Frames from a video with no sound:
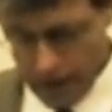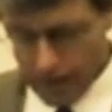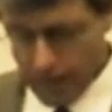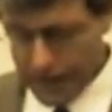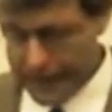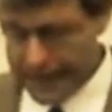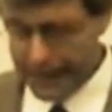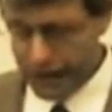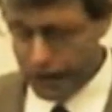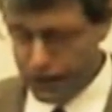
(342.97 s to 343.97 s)
But
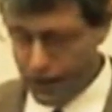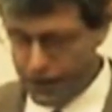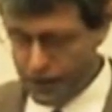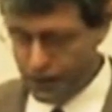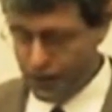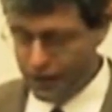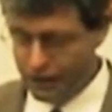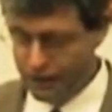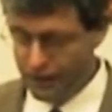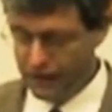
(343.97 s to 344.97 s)
he who does the will
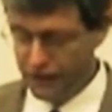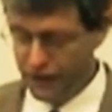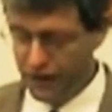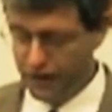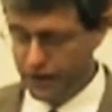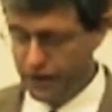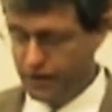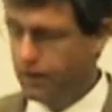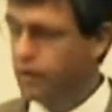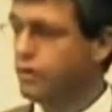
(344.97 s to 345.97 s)
of my
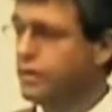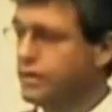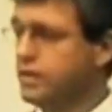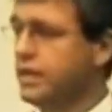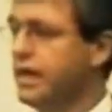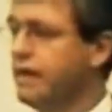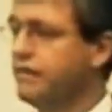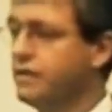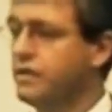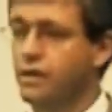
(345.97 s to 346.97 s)
Father who is in
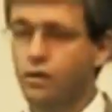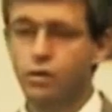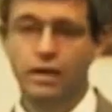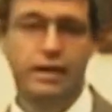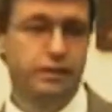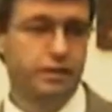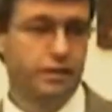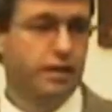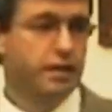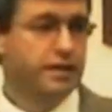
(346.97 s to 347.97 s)
heaven will
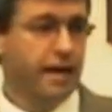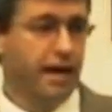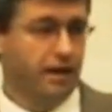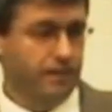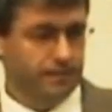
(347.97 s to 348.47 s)
enter. Now,